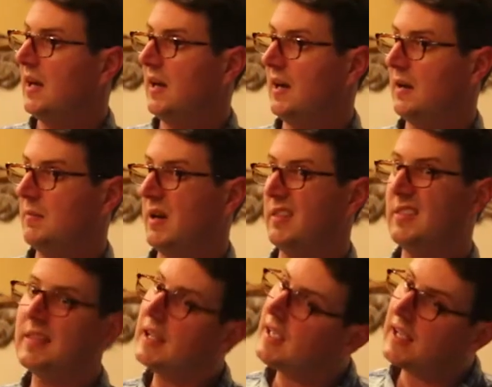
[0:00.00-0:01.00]
I
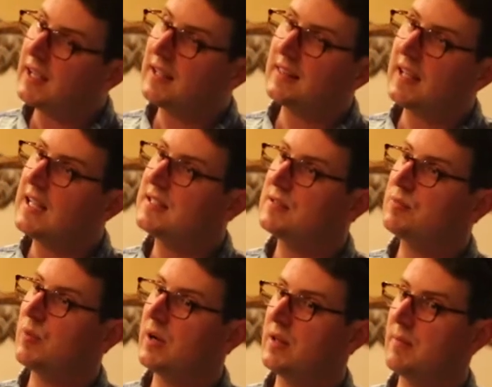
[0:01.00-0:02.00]
think that's
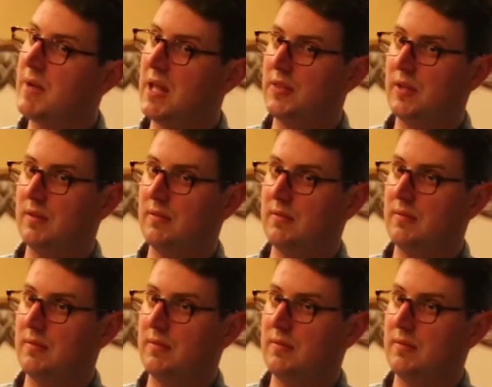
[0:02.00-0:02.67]
where the method